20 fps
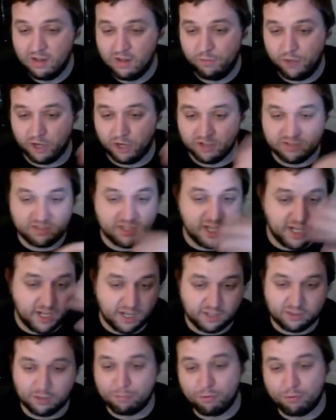they're seeing
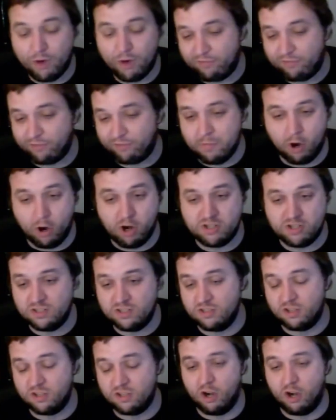that the profit
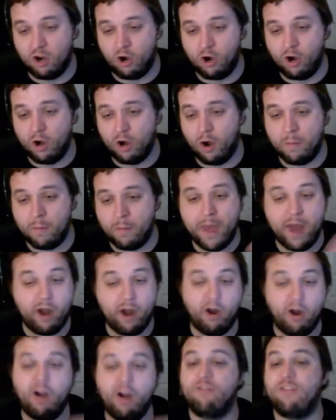margins are
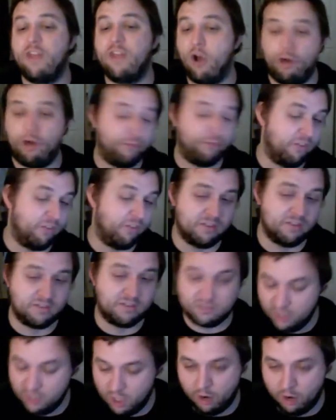better if they offer
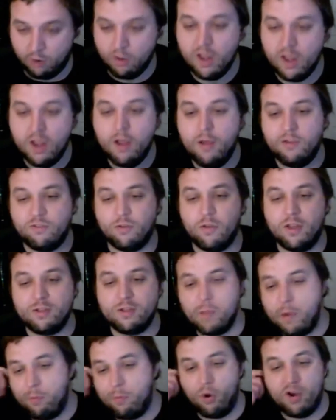this, So that's
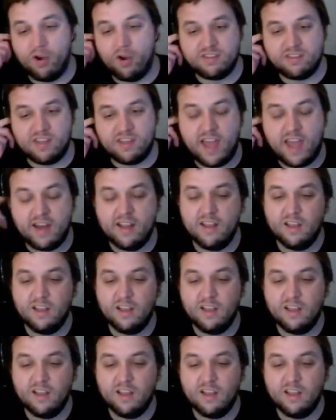my point, is that